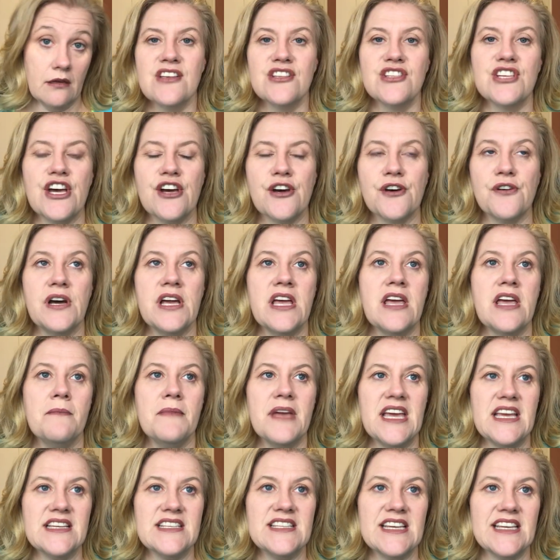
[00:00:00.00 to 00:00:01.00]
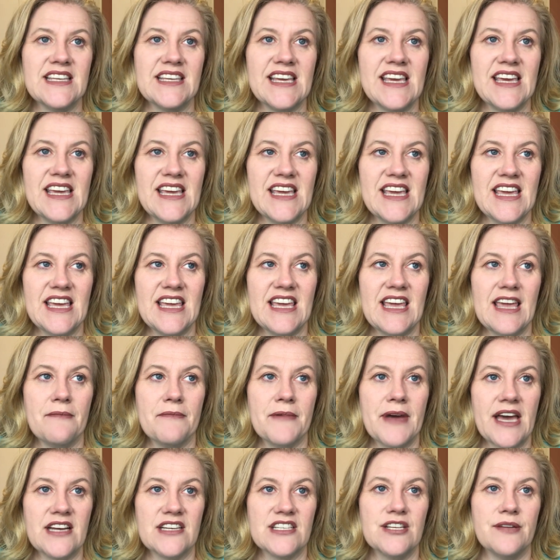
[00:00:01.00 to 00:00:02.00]
So basically, he came
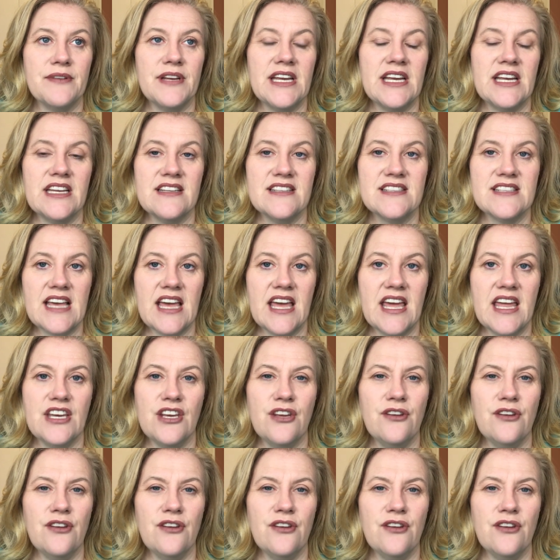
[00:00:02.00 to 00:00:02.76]
back to me and said,